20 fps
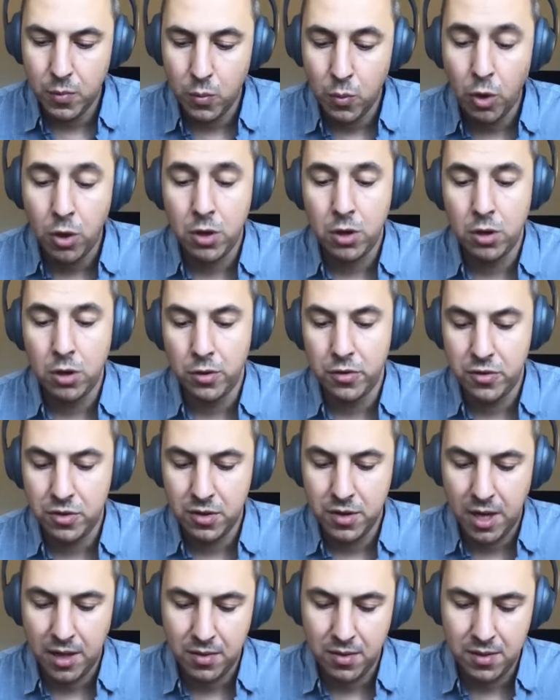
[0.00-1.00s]
workloads.
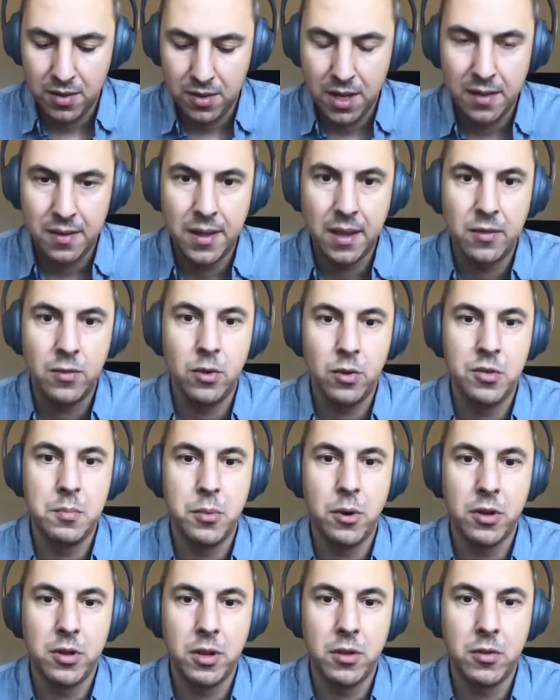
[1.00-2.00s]
That's what's
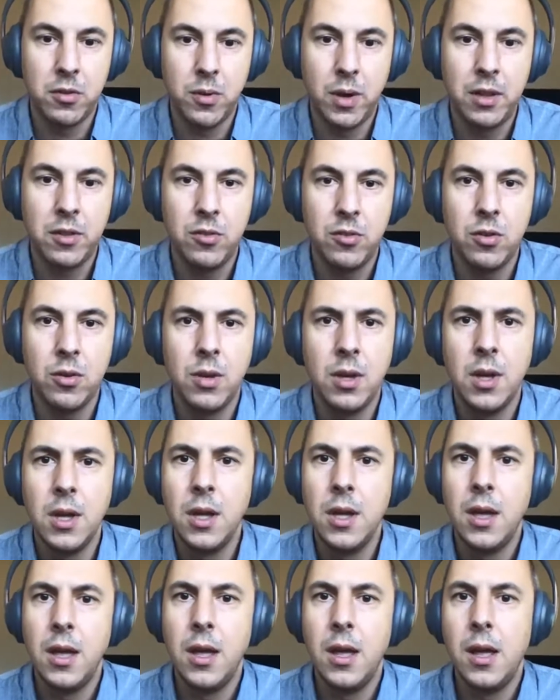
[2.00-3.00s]
important, right? So
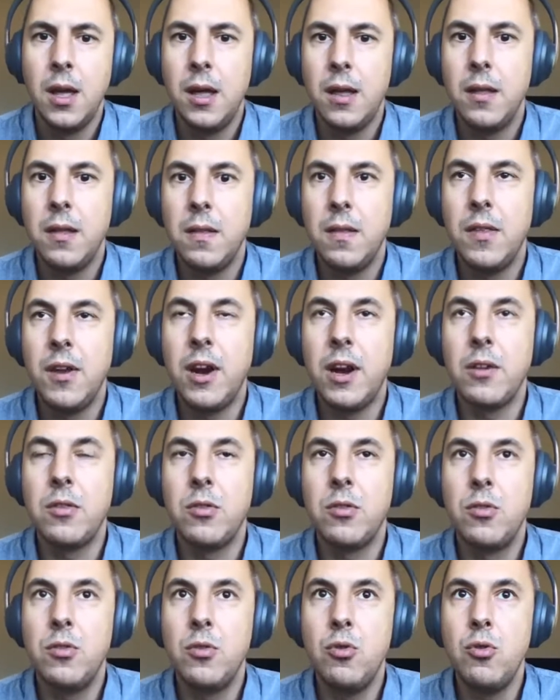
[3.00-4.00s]
there are
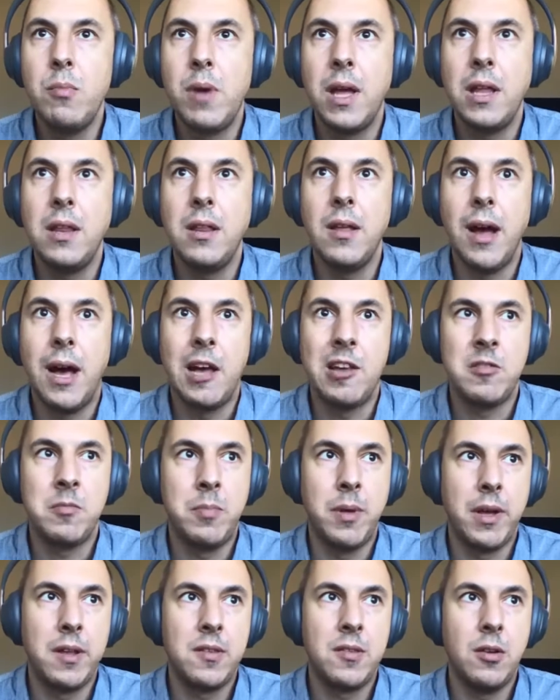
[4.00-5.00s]
two main
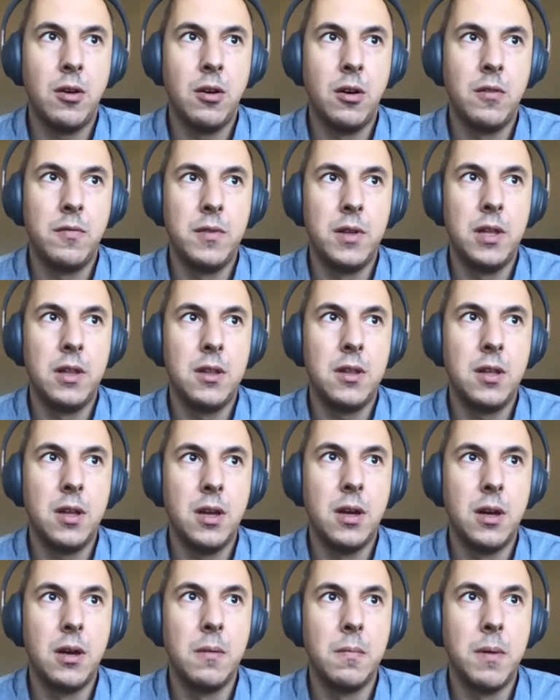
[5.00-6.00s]
aspects of it
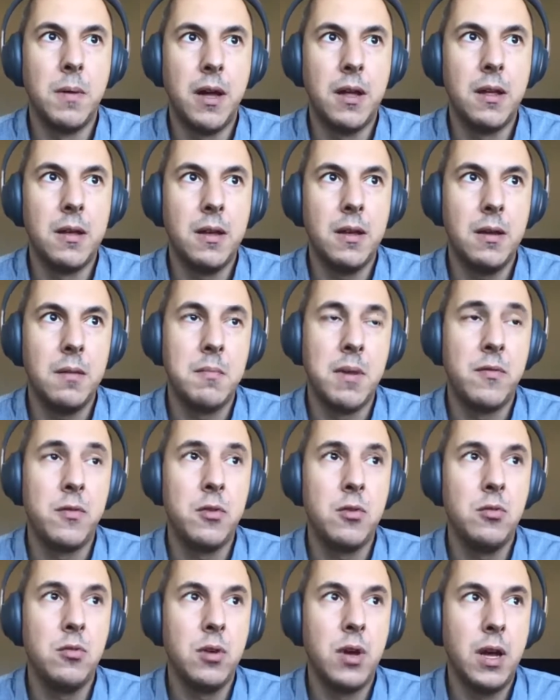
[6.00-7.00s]
in my
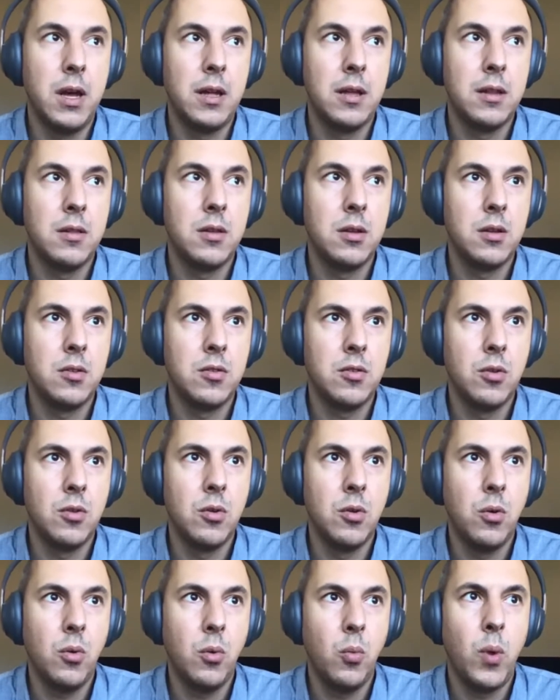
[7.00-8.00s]
view, and
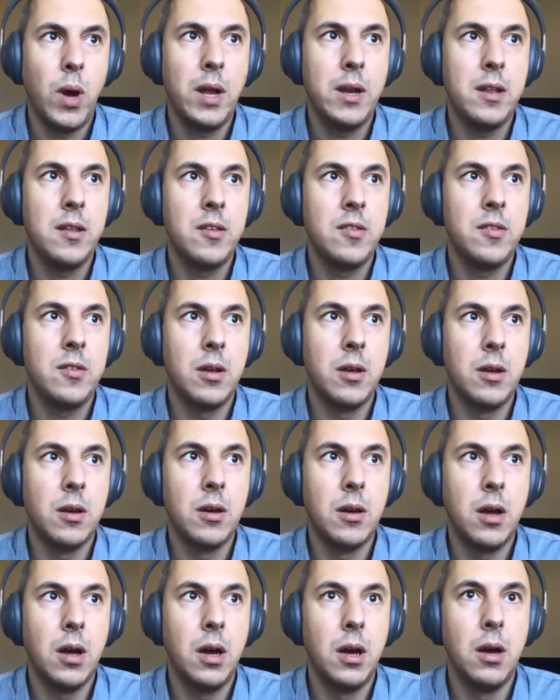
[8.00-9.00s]
so one is
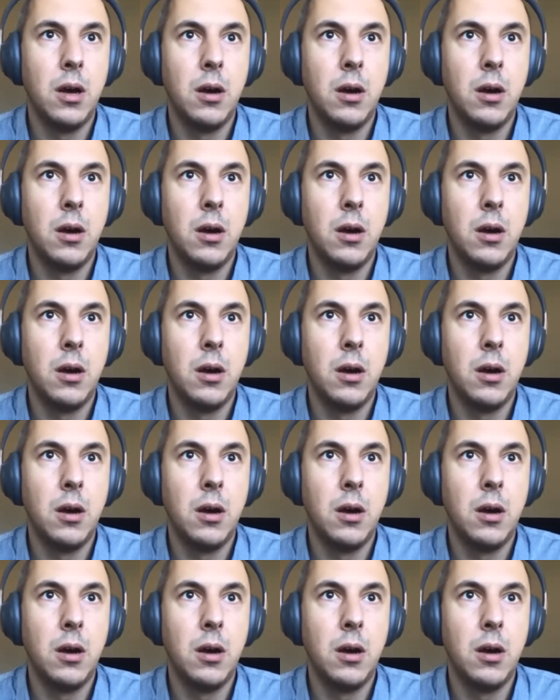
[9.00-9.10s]
the